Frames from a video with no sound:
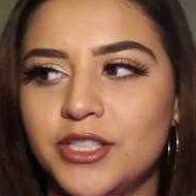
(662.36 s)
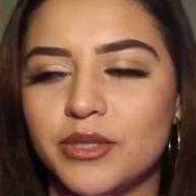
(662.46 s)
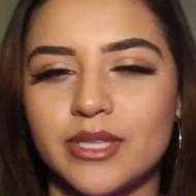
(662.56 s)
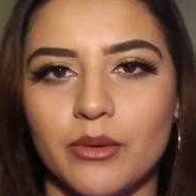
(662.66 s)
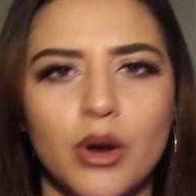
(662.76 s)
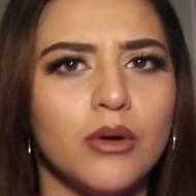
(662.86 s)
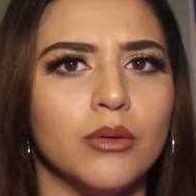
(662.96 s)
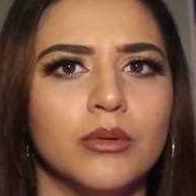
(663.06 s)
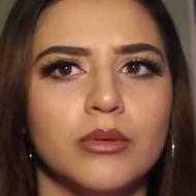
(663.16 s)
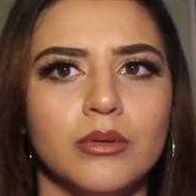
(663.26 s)
She was like,
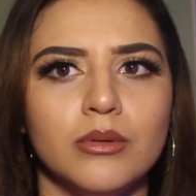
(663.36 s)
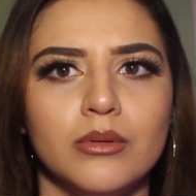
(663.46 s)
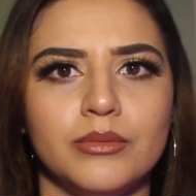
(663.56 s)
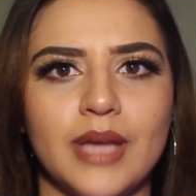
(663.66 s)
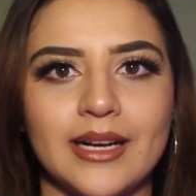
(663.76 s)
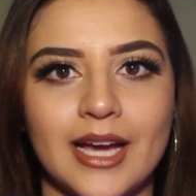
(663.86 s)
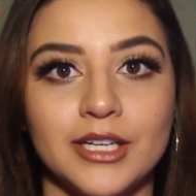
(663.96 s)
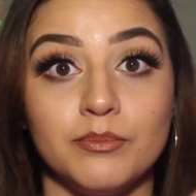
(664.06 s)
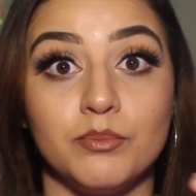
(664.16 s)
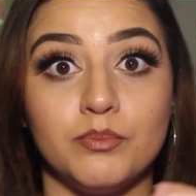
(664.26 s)
whoa. That kind
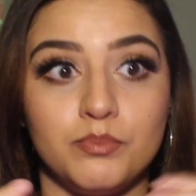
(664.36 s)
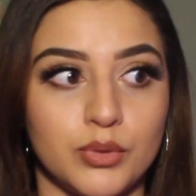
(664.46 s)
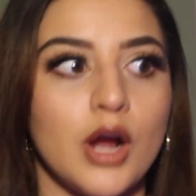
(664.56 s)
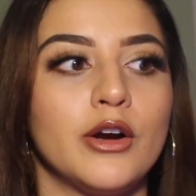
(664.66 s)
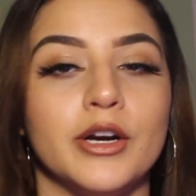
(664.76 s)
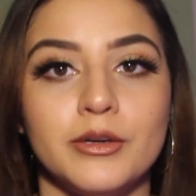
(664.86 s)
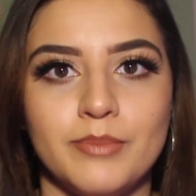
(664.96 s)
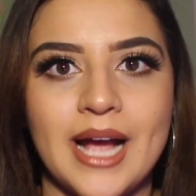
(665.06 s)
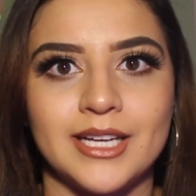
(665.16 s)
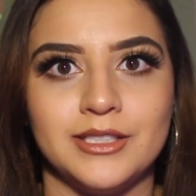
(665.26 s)
of brought her
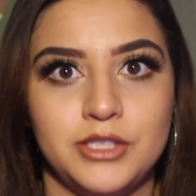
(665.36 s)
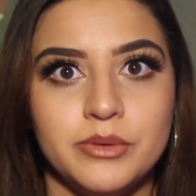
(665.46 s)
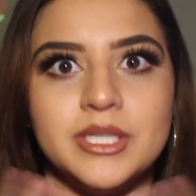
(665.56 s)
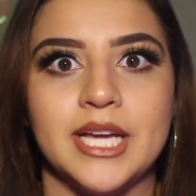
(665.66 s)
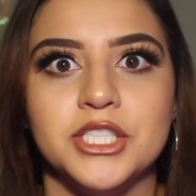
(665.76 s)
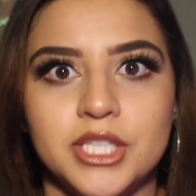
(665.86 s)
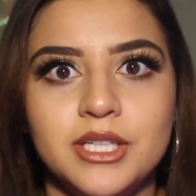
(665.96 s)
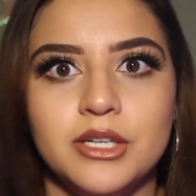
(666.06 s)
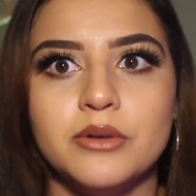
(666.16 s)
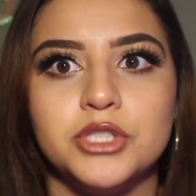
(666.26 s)
back to
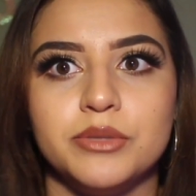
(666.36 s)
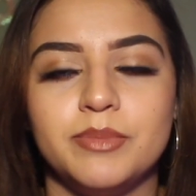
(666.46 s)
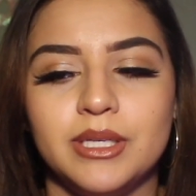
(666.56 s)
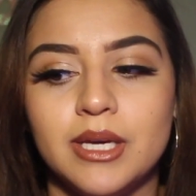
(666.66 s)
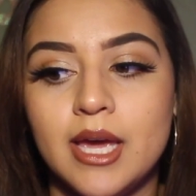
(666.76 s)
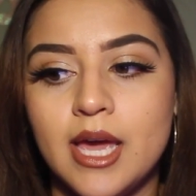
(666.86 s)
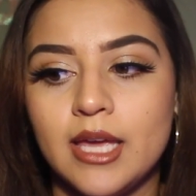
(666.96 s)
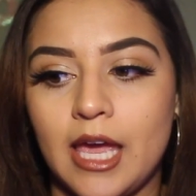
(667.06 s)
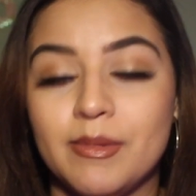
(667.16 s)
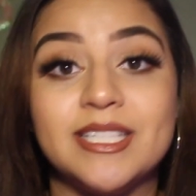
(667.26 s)
attention. You know, she
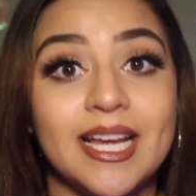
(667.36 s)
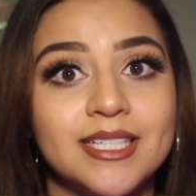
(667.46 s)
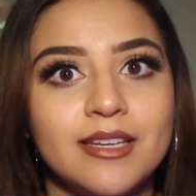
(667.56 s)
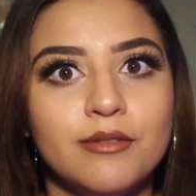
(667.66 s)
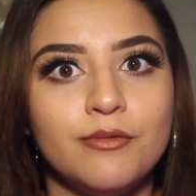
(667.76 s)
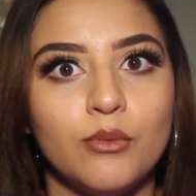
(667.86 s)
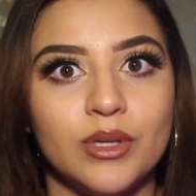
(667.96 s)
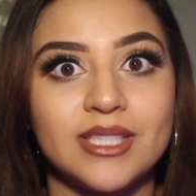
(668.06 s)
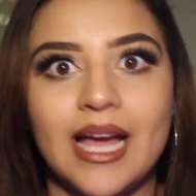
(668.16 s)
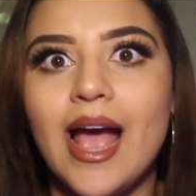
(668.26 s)
became attentive
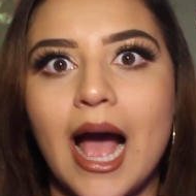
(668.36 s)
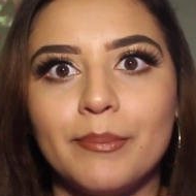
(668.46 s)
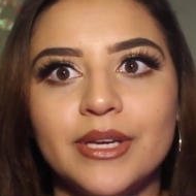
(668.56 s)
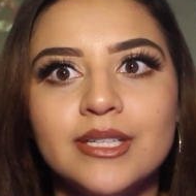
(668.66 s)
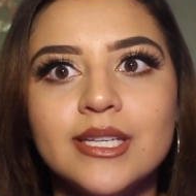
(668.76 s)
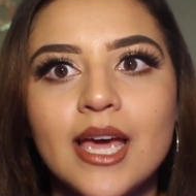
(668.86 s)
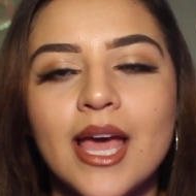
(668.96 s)
once that happened.